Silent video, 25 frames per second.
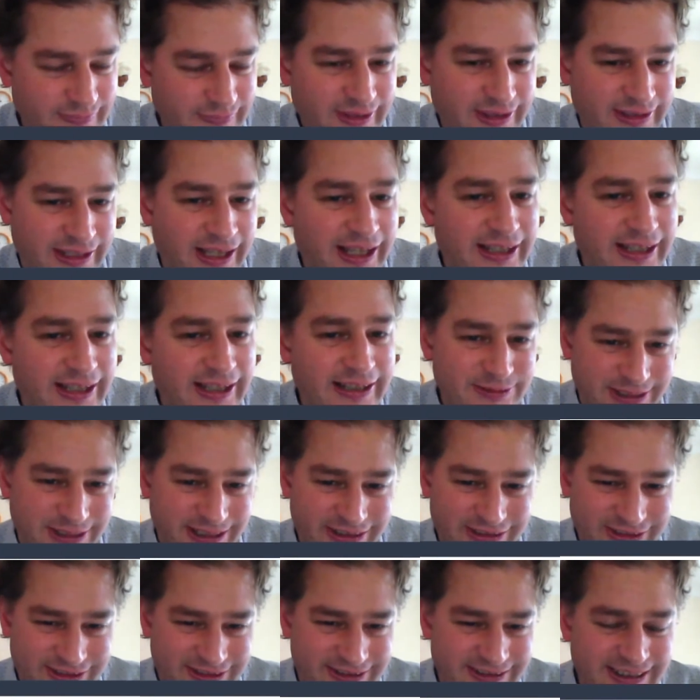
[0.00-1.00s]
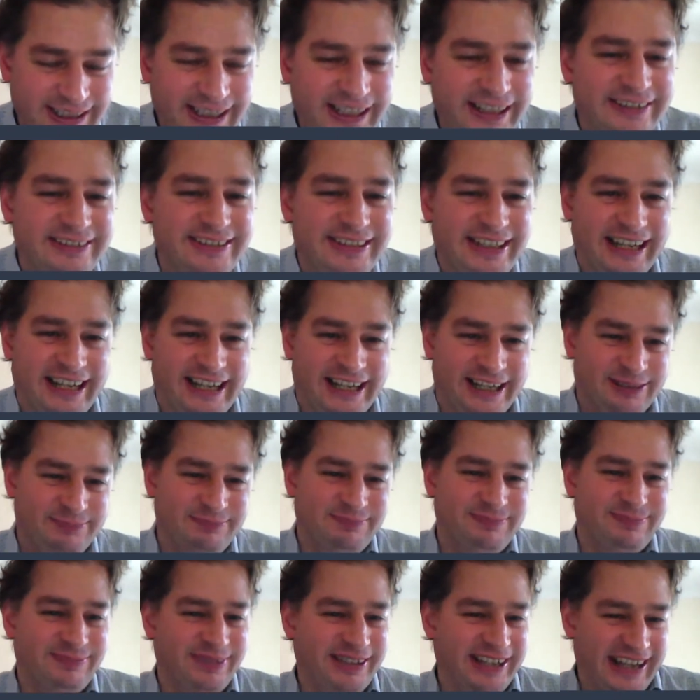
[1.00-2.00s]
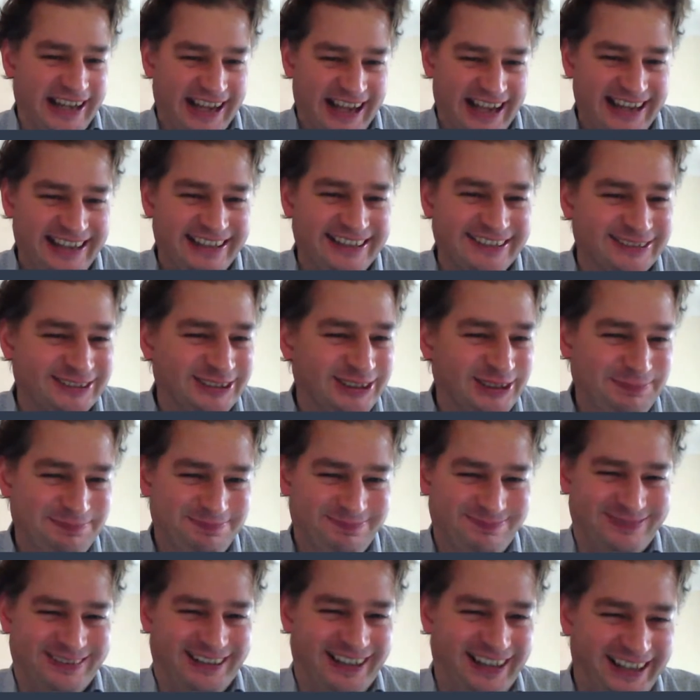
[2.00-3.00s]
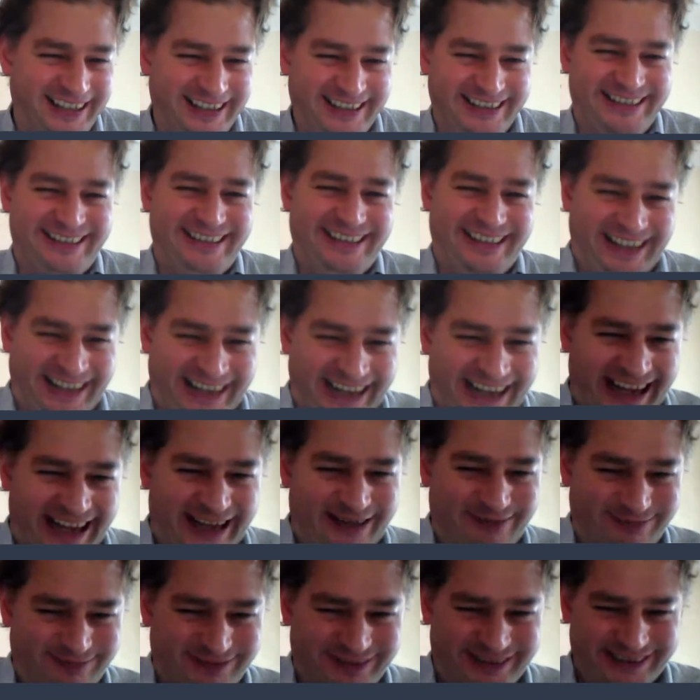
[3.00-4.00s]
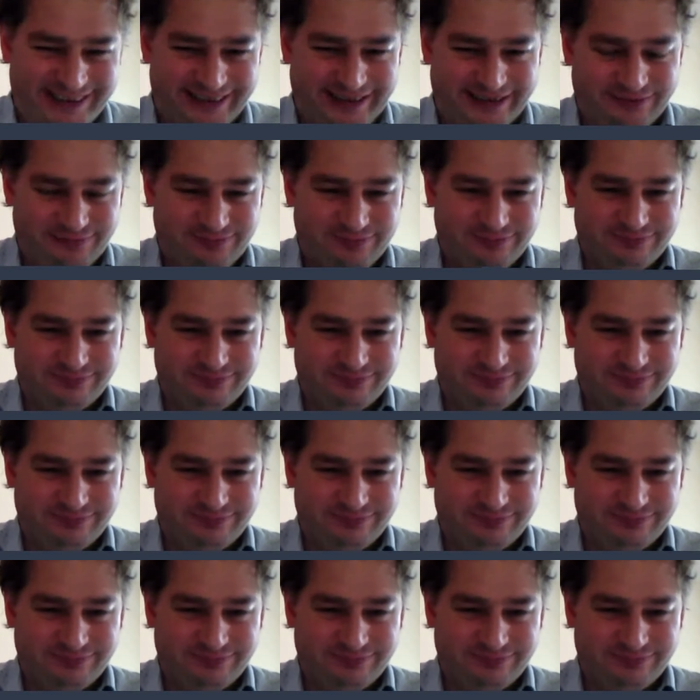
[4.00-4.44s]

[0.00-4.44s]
Another question here is how big are your biceps?